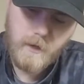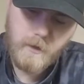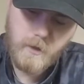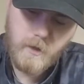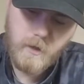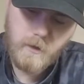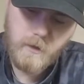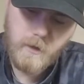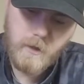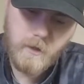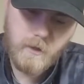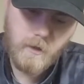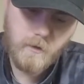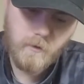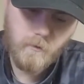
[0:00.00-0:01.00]
junk. This
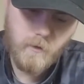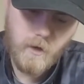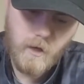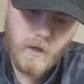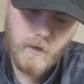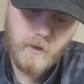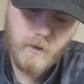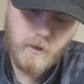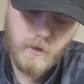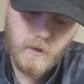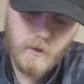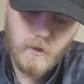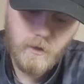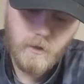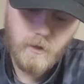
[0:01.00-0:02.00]
is the 3-inch,
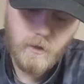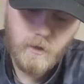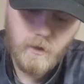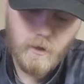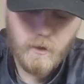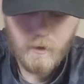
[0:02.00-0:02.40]
and